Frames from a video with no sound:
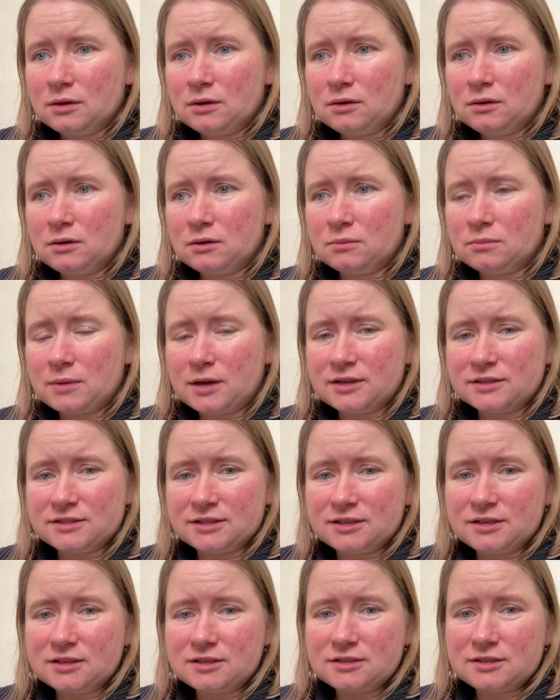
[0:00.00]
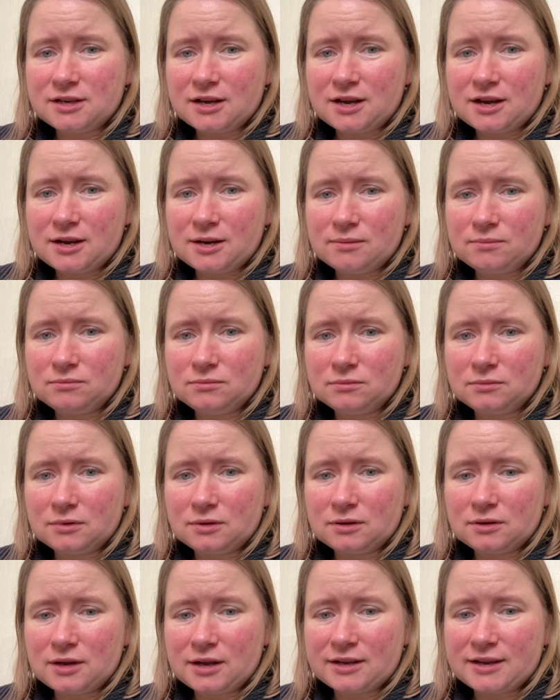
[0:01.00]
at dinner time.
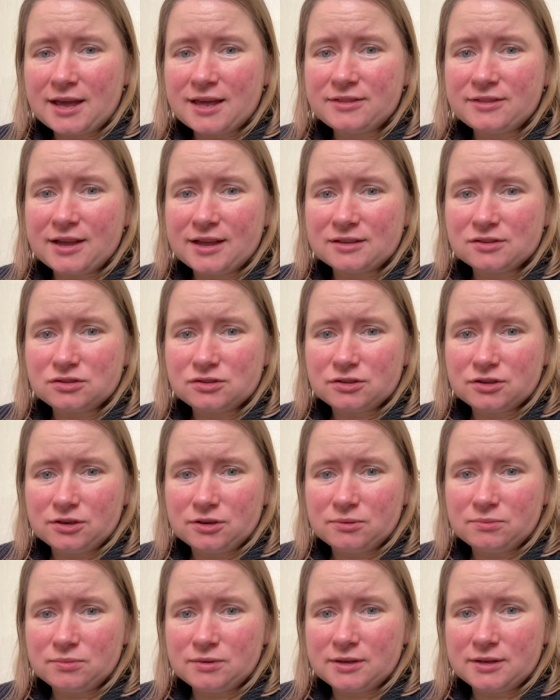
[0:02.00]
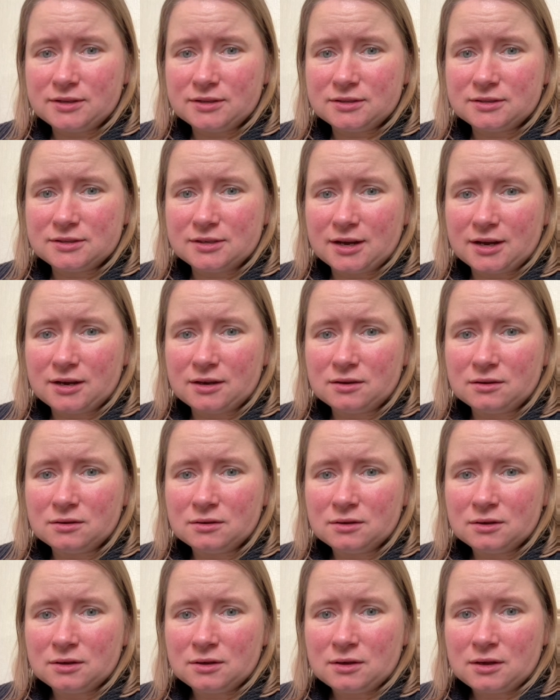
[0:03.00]
I ate that soup, didn't I?
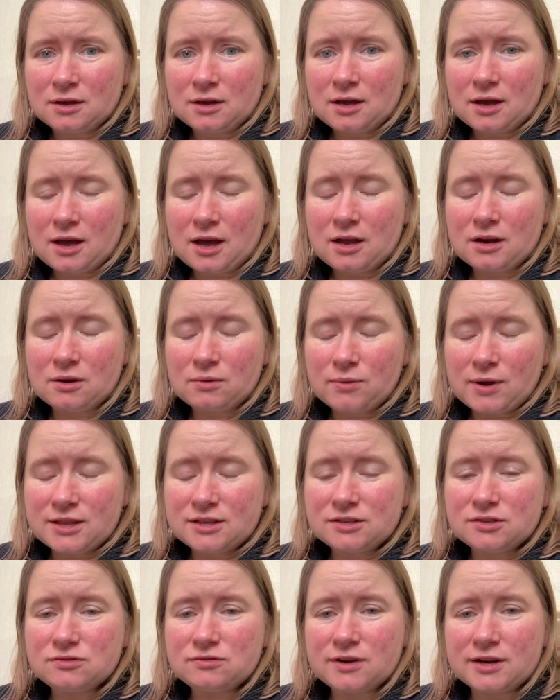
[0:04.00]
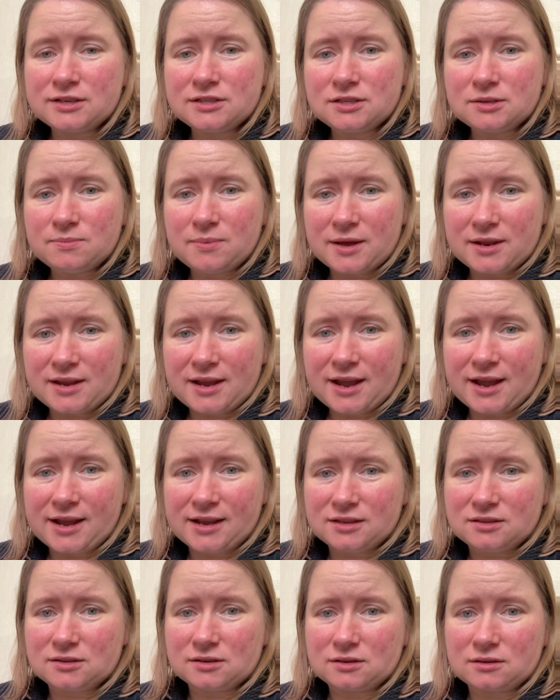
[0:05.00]
And I went straight to bed at
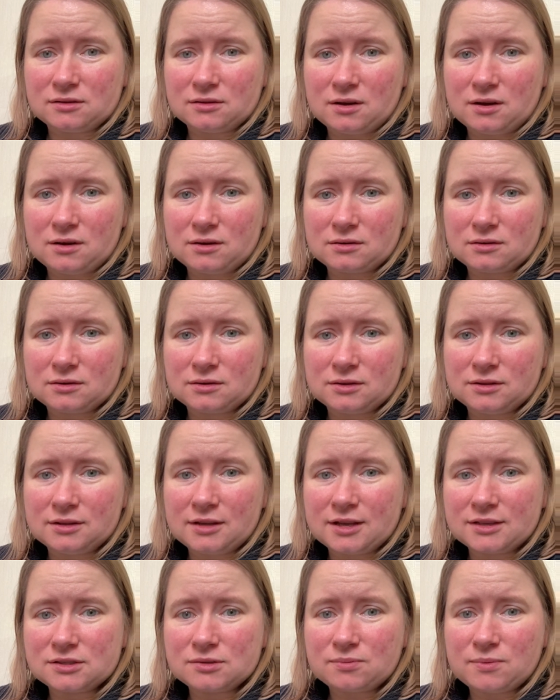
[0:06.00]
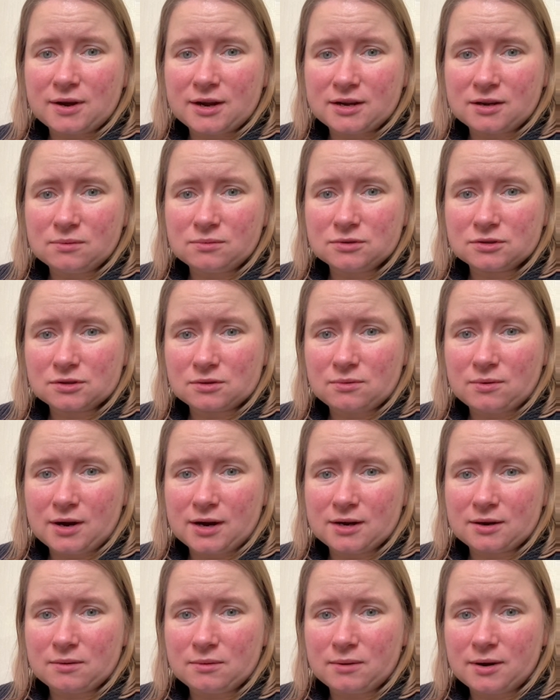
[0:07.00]
8 o'clock, and that's why I was
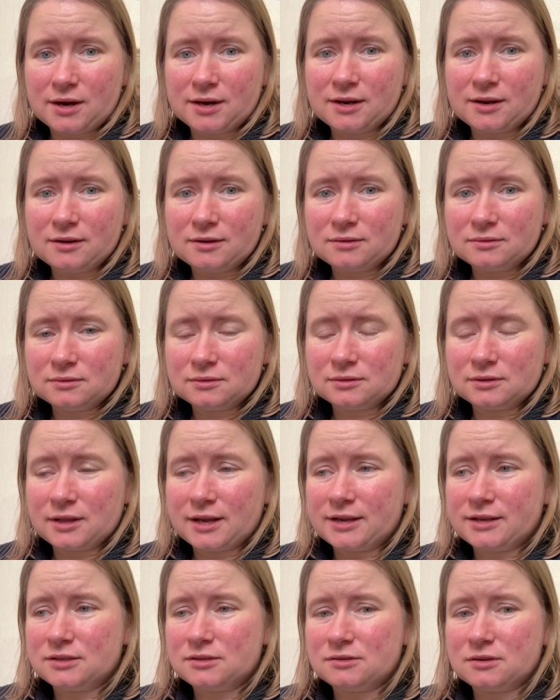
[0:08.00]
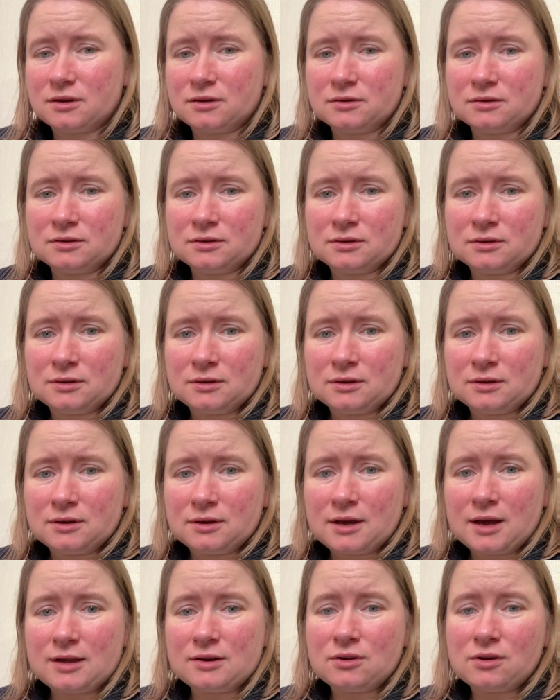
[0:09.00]
quite quiet later.
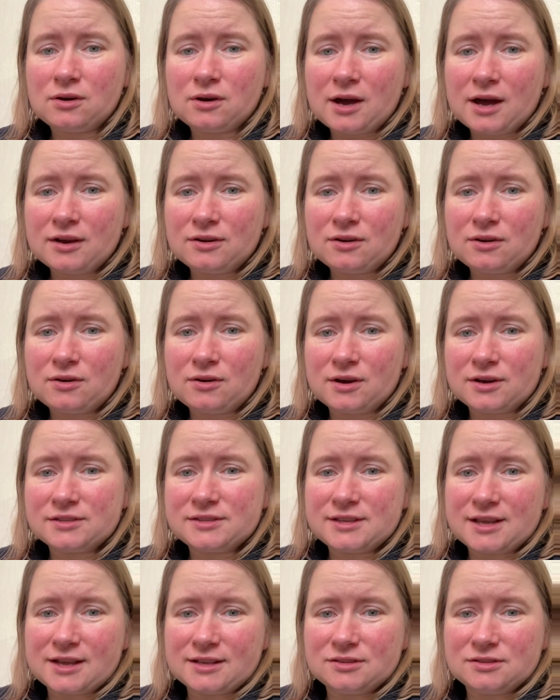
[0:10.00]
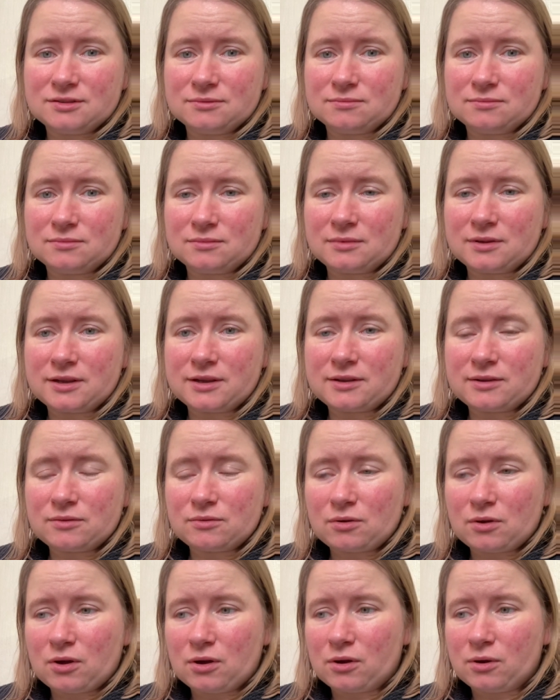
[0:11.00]
I know I said
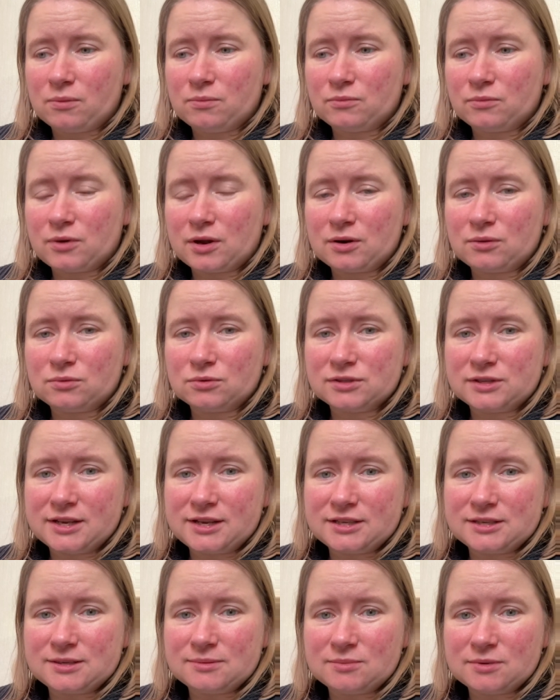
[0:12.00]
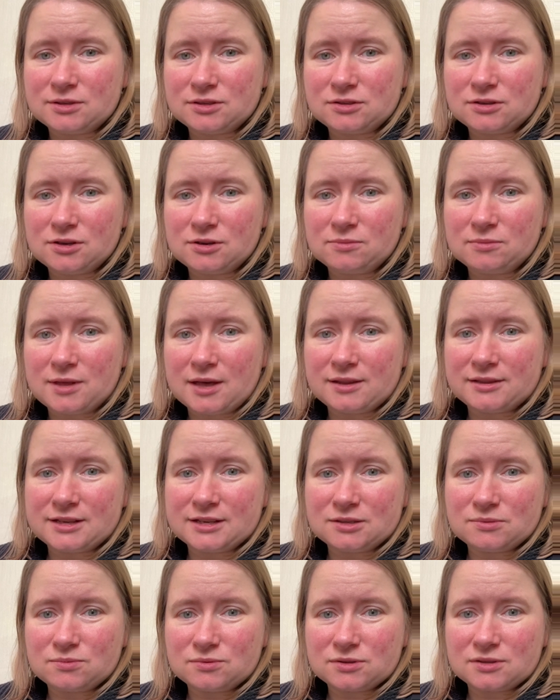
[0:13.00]
when I was eating my soup that
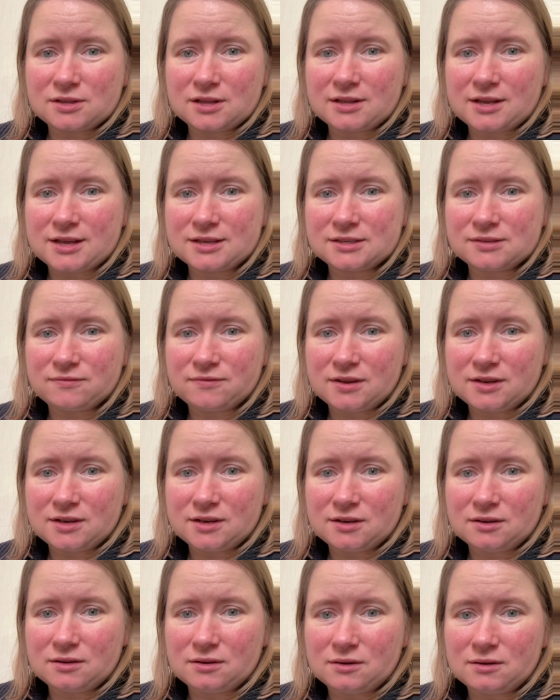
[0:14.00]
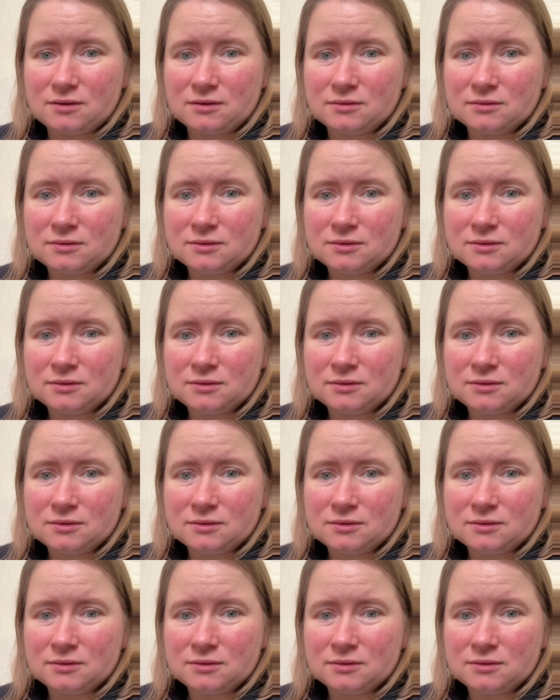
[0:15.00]
this was the last video,